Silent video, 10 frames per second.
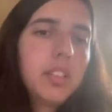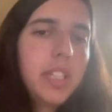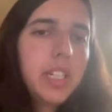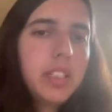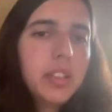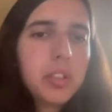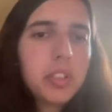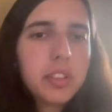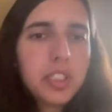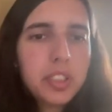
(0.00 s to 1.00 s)
the negative
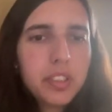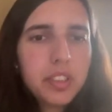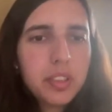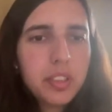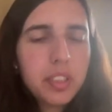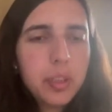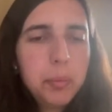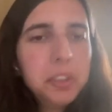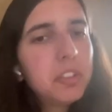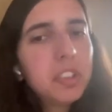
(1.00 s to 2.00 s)
correlation is
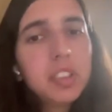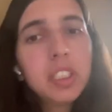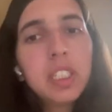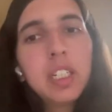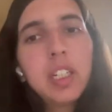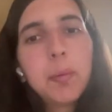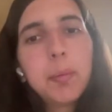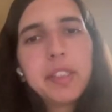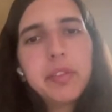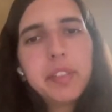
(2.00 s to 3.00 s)
mirrored,
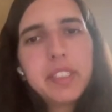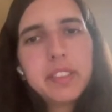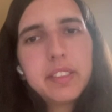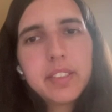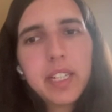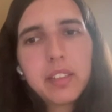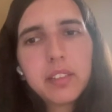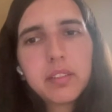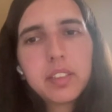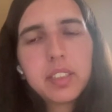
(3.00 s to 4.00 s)
but the fit in the
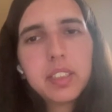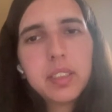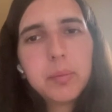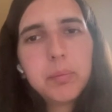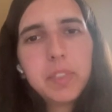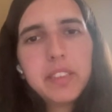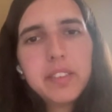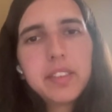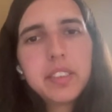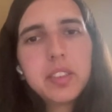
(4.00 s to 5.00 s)
tail is
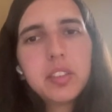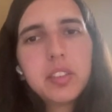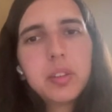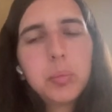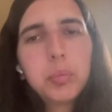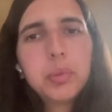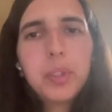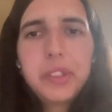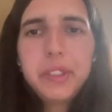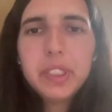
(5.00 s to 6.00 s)
still
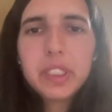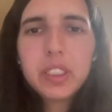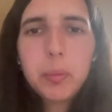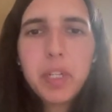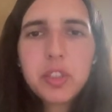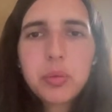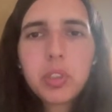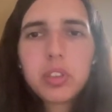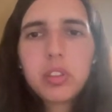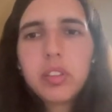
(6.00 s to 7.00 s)
poor, and the best
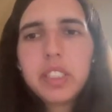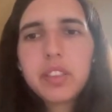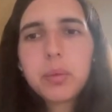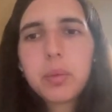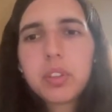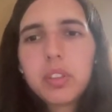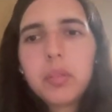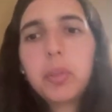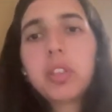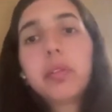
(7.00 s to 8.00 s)
one is the one,
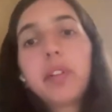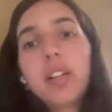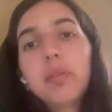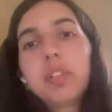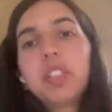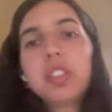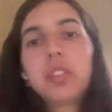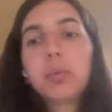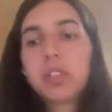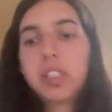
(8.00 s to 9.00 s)
model 5, which is
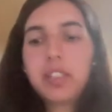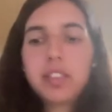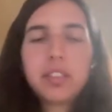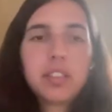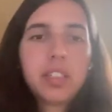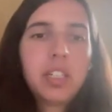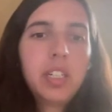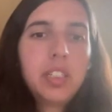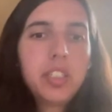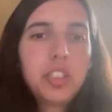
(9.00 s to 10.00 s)
the one that has
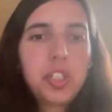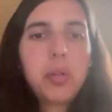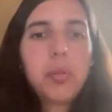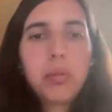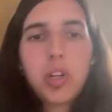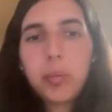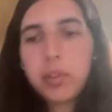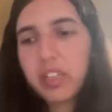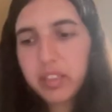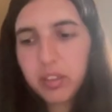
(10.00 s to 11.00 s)
the Joe
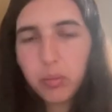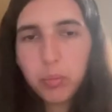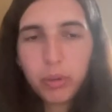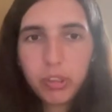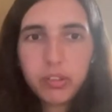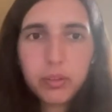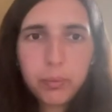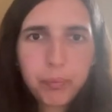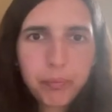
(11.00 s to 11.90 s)
couple as a component.